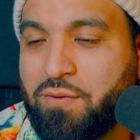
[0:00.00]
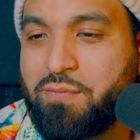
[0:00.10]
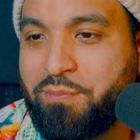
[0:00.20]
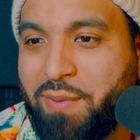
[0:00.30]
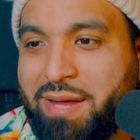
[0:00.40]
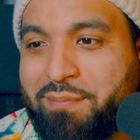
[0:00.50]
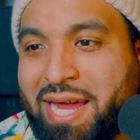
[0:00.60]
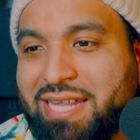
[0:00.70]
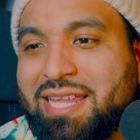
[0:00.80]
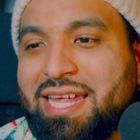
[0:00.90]

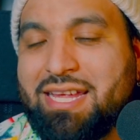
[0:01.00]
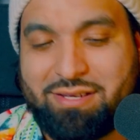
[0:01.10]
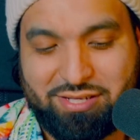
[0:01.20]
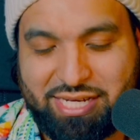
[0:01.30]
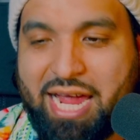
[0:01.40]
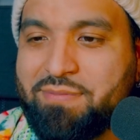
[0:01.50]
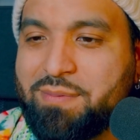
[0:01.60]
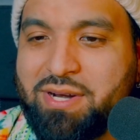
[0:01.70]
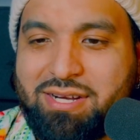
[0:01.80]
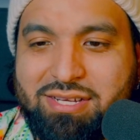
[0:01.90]
mainly Captain
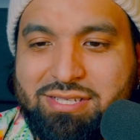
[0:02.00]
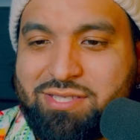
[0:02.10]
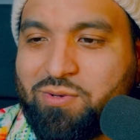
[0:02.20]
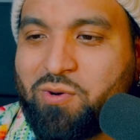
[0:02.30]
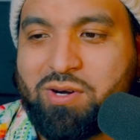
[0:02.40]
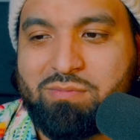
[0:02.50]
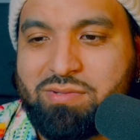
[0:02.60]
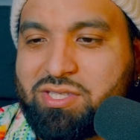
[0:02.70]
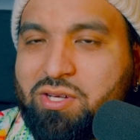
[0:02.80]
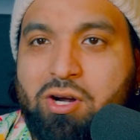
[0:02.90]
America, Storm,
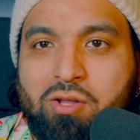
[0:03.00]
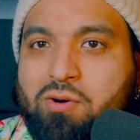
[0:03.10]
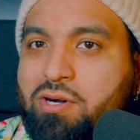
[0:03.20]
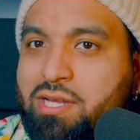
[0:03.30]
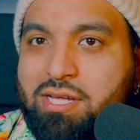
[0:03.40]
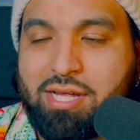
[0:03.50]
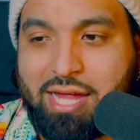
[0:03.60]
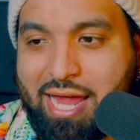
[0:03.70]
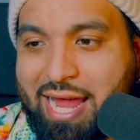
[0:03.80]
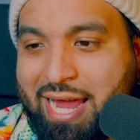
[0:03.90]
Star-Lord,
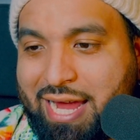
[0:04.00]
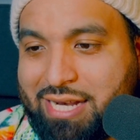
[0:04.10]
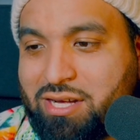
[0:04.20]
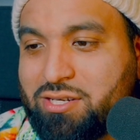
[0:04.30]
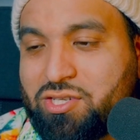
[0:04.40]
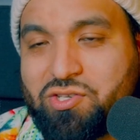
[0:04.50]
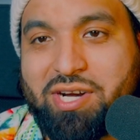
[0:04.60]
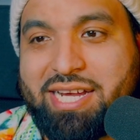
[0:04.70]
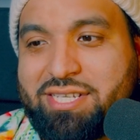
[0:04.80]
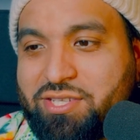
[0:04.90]
and Doctor
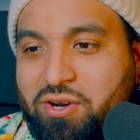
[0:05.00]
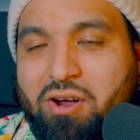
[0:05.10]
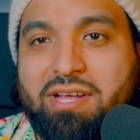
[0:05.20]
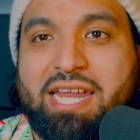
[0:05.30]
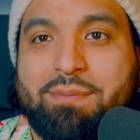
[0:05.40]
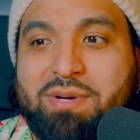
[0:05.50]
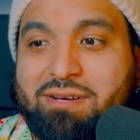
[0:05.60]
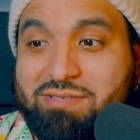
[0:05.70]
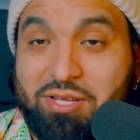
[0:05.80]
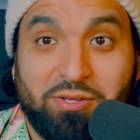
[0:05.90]
Strange. They're all getting
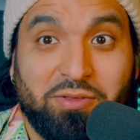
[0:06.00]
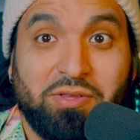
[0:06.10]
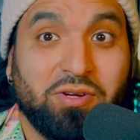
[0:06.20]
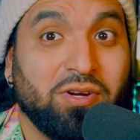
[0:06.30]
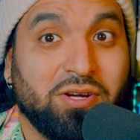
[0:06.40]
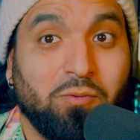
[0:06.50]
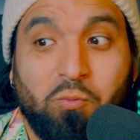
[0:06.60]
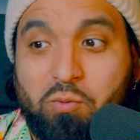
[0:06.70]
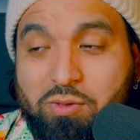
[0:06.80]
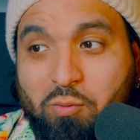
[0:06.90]
buffs.
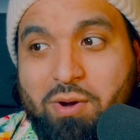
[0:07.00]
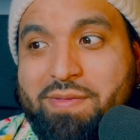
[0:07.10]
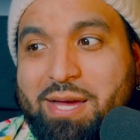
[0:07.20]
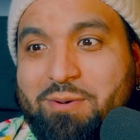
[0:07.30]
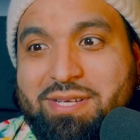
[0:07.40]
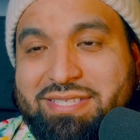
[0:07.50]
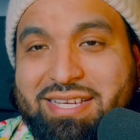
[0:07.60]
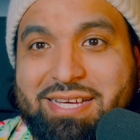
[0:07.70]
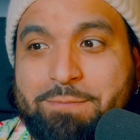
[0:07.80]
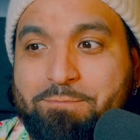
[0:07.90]
The one that was
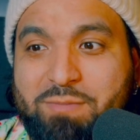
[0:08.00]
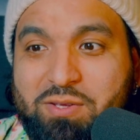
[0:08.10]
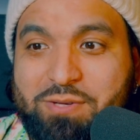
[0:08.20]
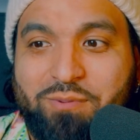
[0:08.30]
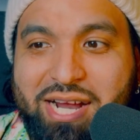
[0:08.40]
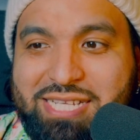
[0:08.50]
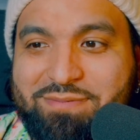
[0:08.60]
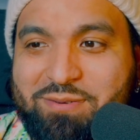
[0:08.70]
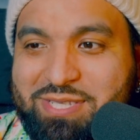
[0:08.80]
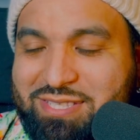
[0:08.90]
that surprised
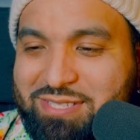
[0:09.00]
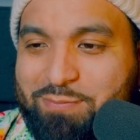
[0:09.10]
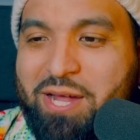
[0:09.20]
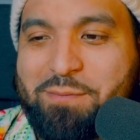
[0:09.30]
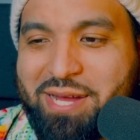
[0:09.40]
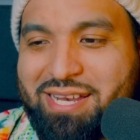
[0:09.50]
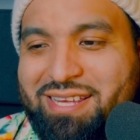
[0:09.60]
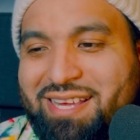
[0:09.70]
me was Spider-Man.